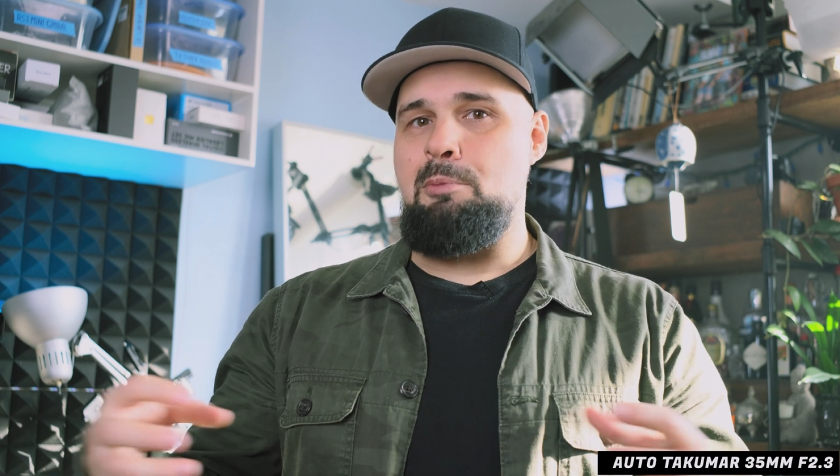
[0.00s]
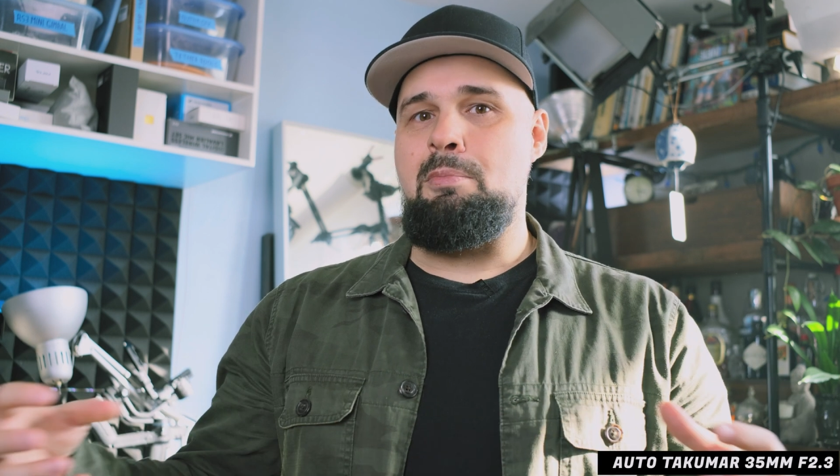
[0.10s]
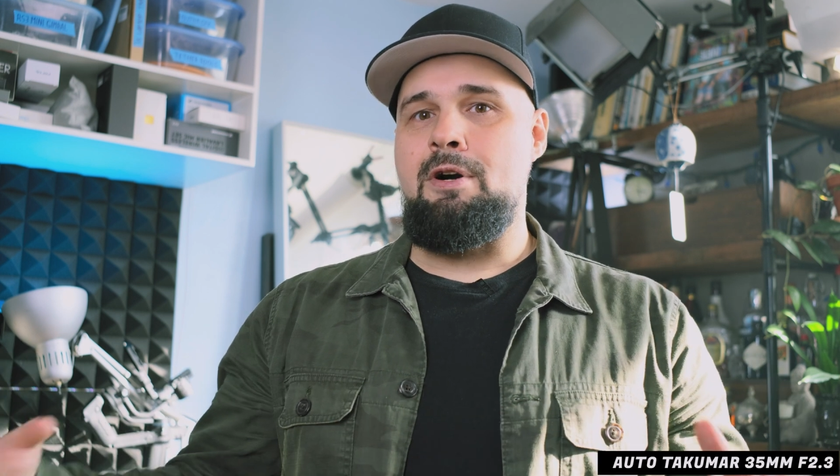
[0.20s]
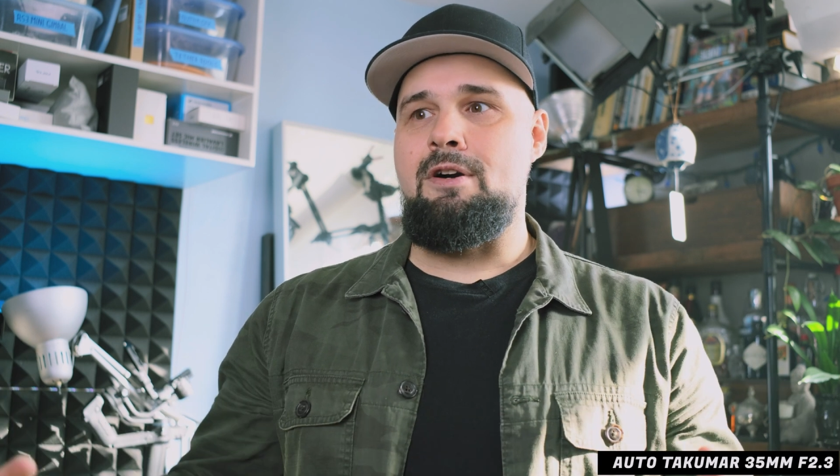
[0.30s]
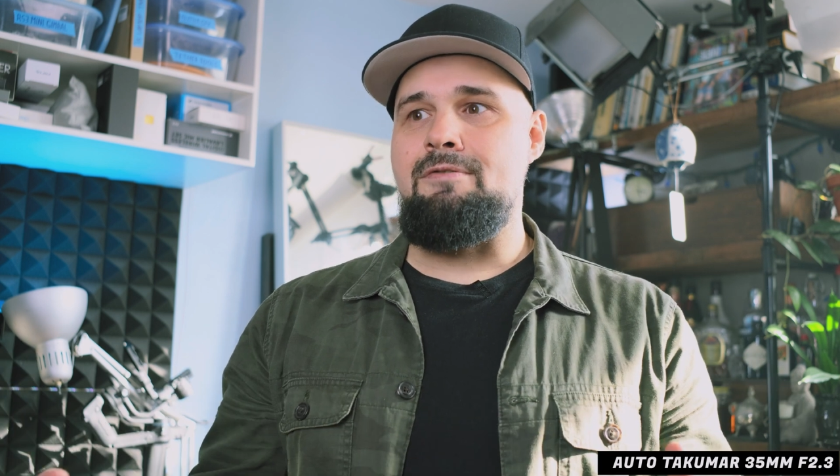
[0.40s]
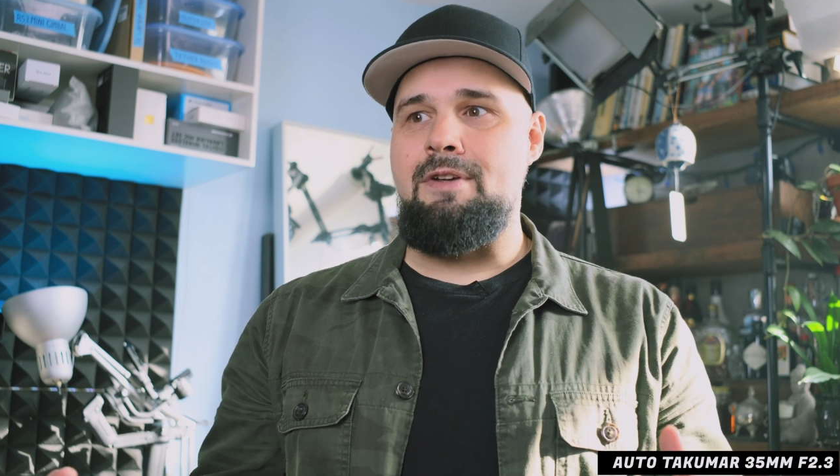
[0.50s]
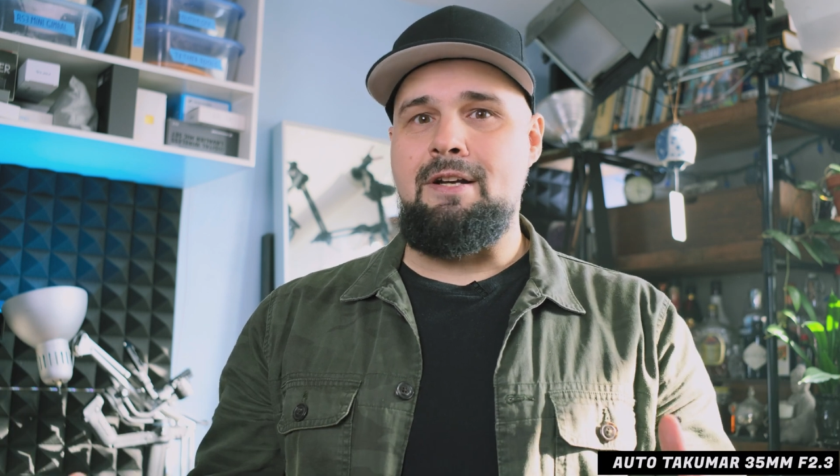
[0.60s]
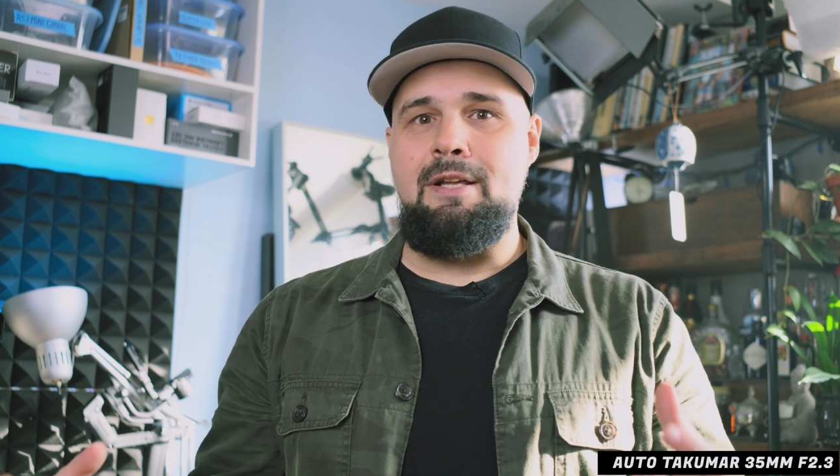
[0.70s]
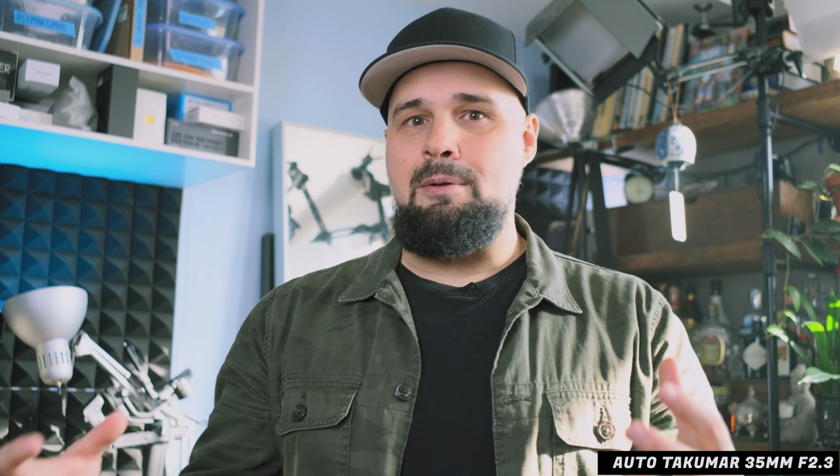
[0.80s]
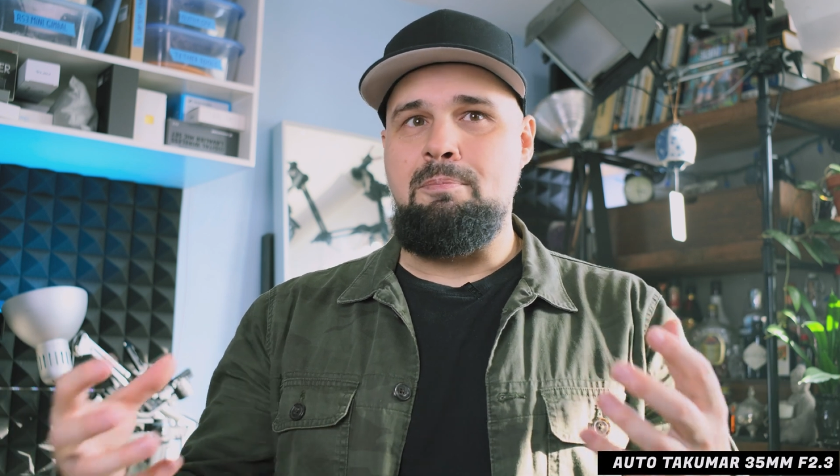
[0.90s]

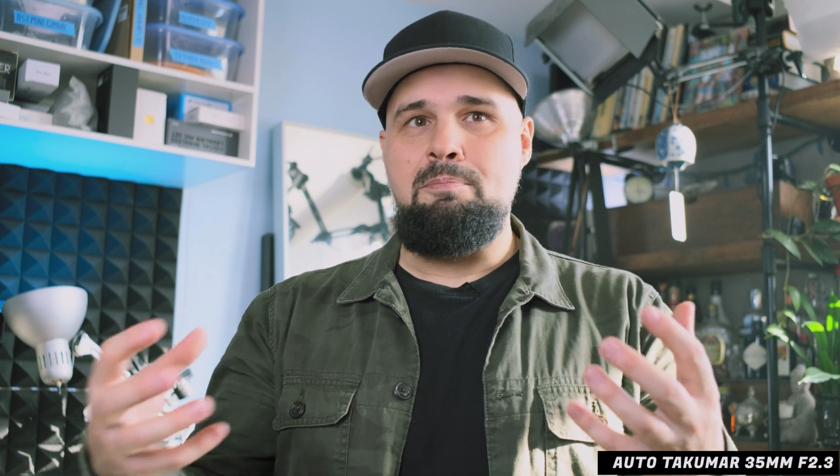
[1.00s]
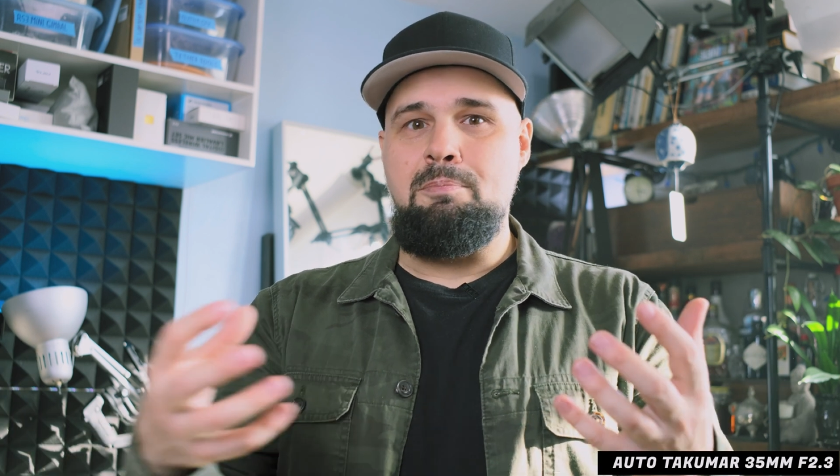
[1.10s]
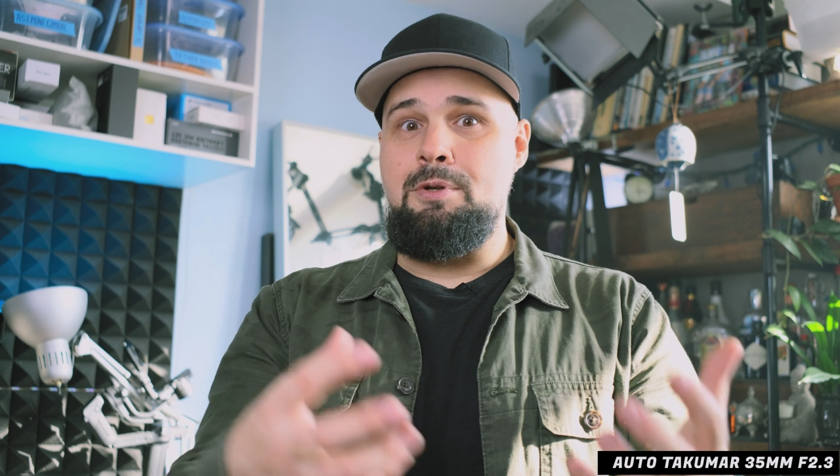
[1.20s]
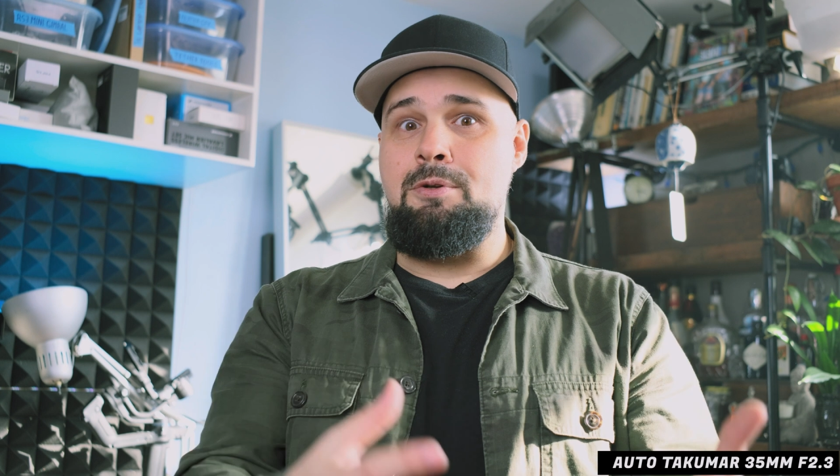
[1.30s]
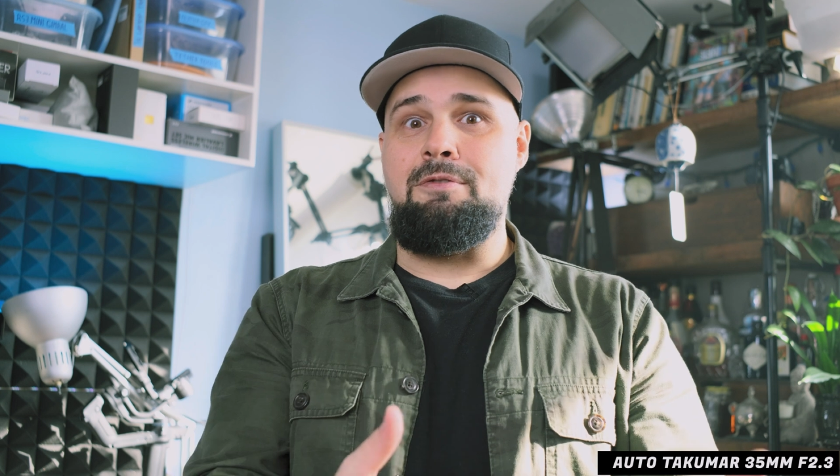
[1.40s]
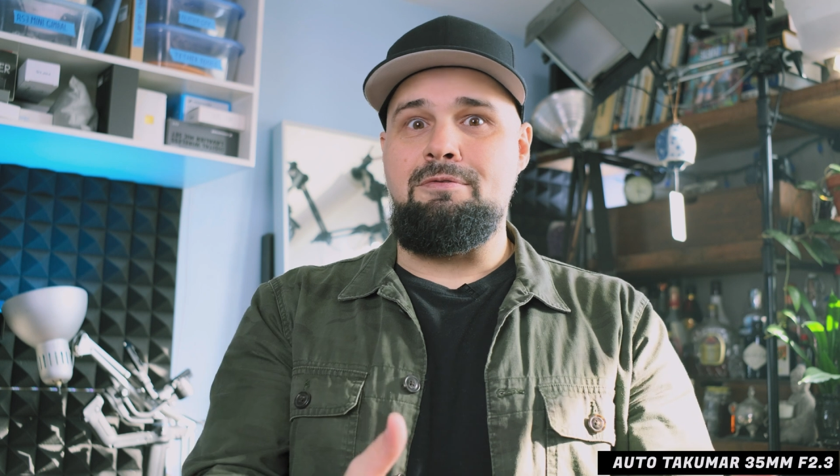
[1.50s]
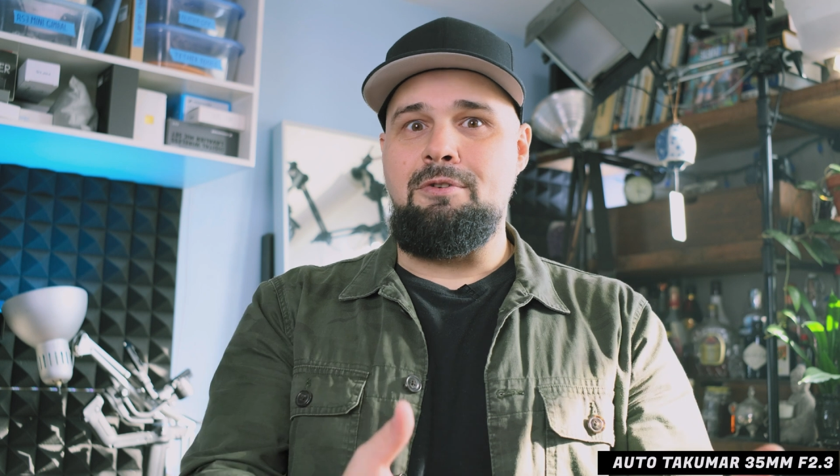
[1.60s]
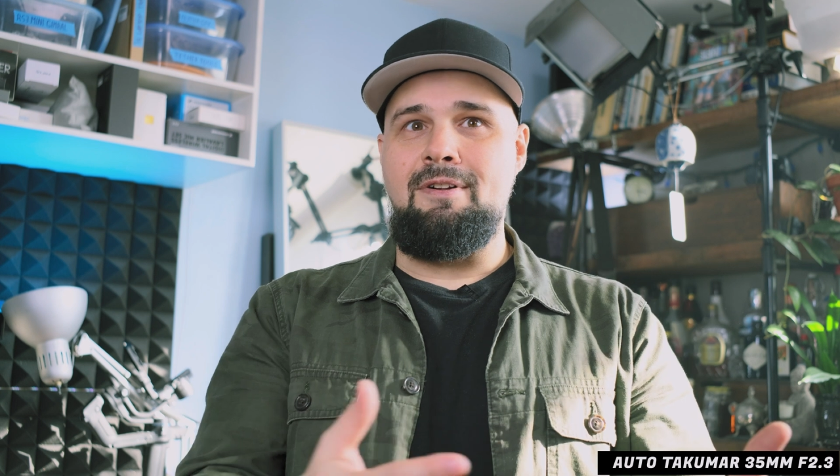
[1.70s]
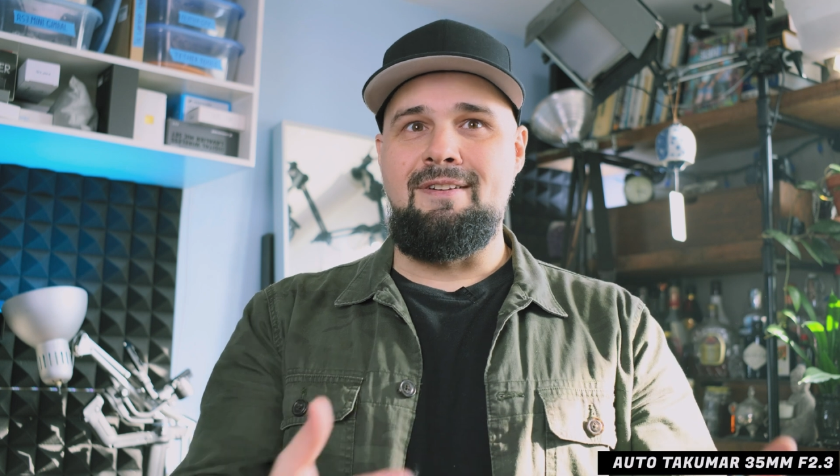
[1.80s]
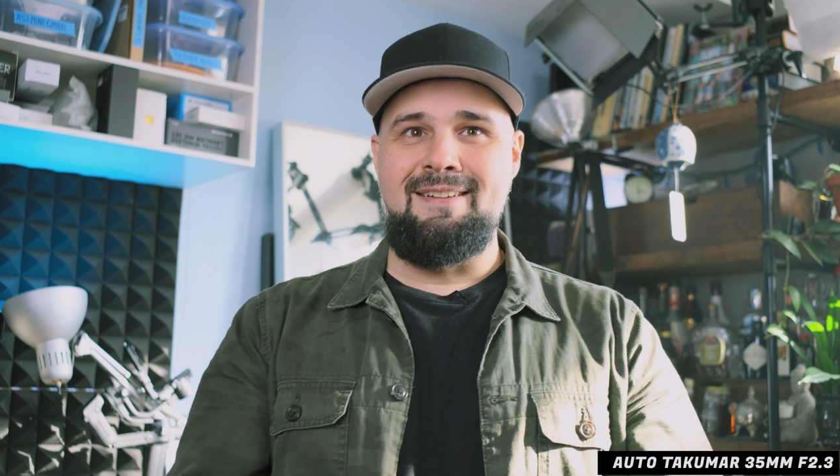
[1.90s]
imperfectly
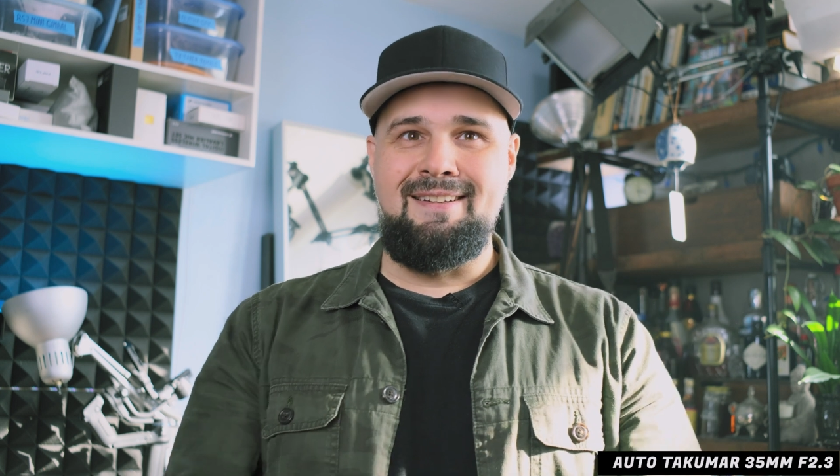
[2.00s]
beautiful.